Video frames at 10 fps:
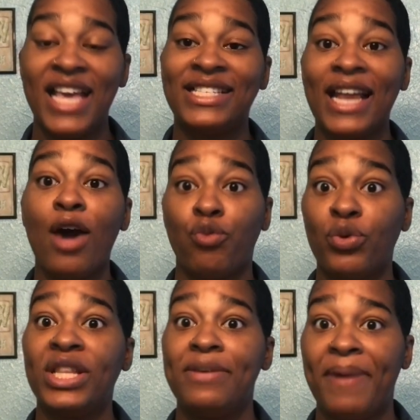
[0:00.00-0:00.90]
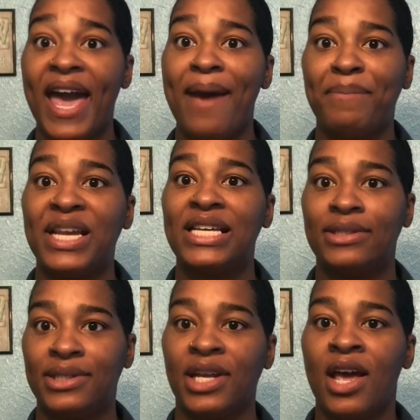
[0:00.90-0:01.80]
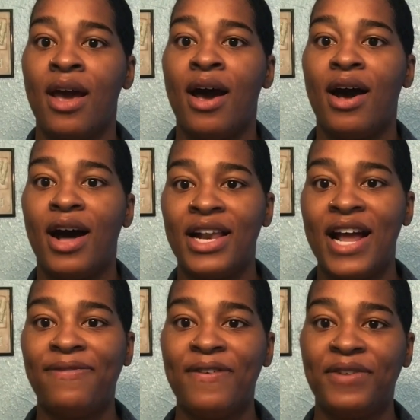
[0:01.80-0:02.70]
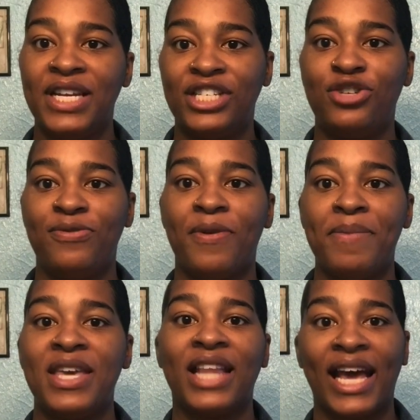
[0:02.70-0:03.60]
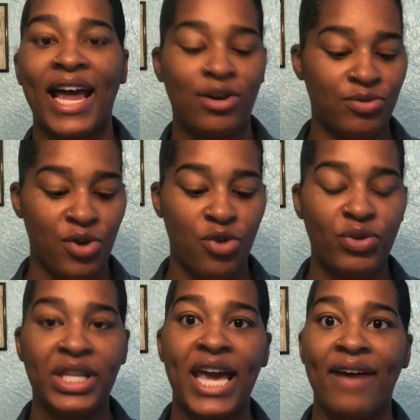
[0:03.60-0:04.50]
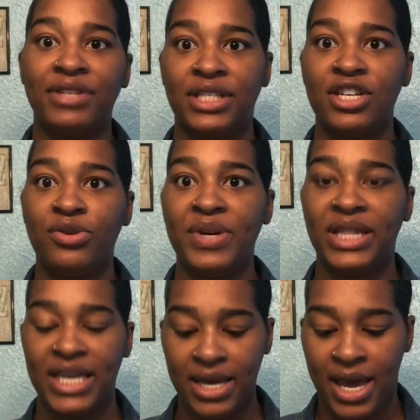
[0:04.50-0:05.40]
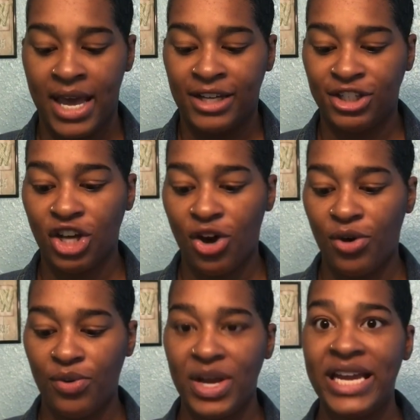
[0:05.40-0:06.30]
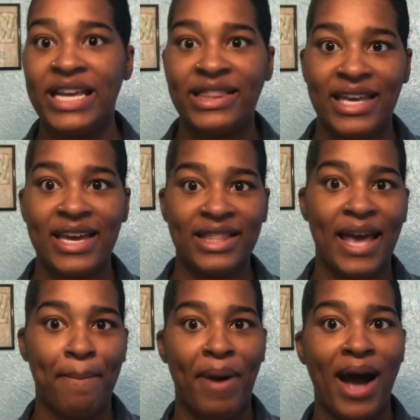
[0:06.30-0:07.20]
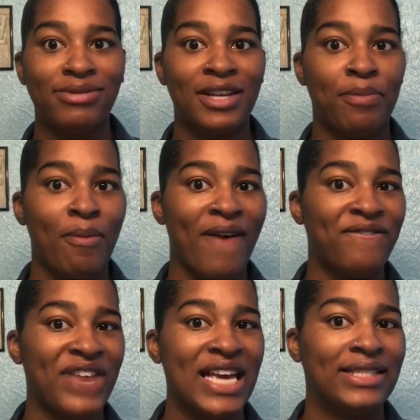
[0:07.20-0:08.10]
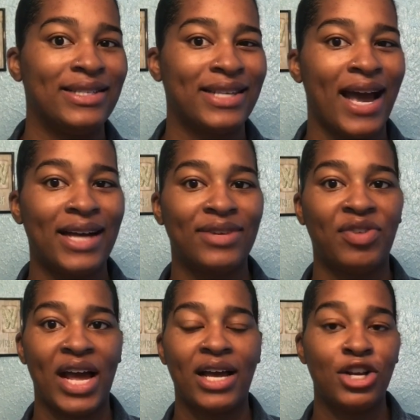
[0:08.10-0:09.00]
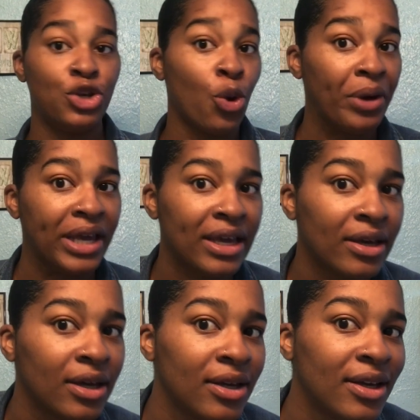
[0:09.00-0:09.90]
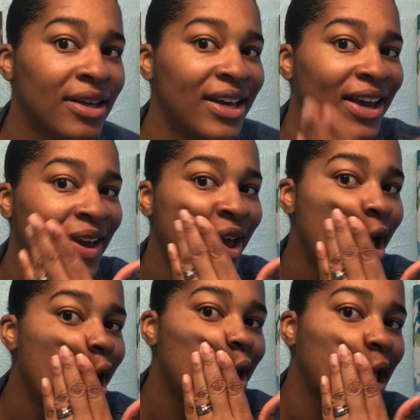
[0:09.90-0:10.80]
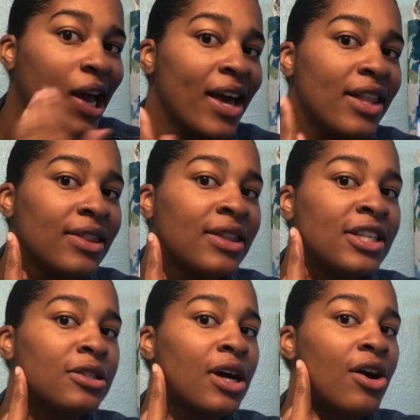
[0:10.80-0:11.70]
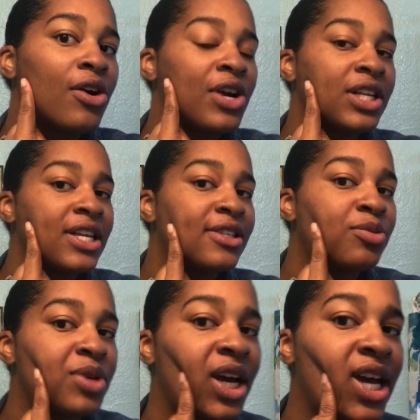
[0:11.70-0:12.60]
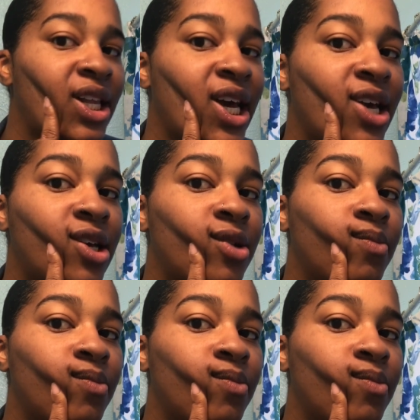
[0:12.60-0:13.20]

it's not really bad, but it's enough of an issue for me. Like, I don't really have to deal with it. So anything that pops up on my face is kind of like annoying. Like earlier this week I had like